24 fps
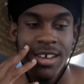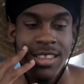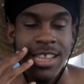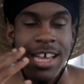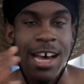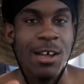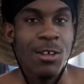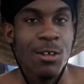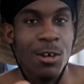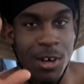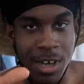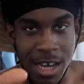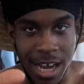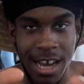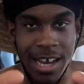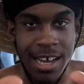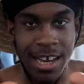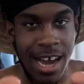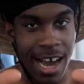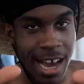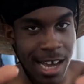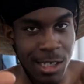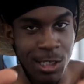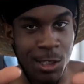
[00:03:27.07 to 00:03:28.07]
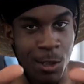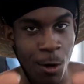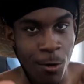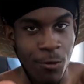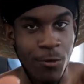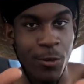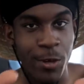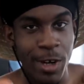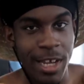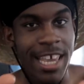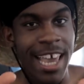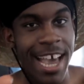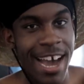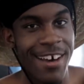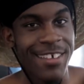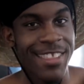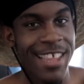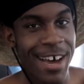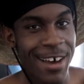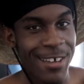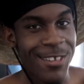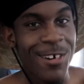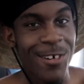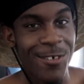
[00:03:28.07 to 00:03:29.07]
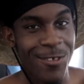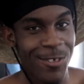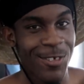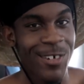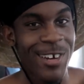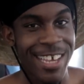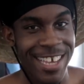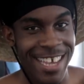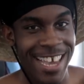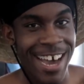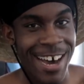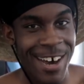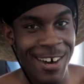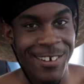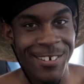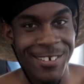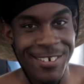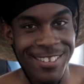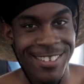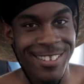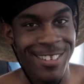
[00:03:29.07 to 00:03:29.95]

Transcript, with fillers: Now, oh, guys, don't freak out now, don't freak out.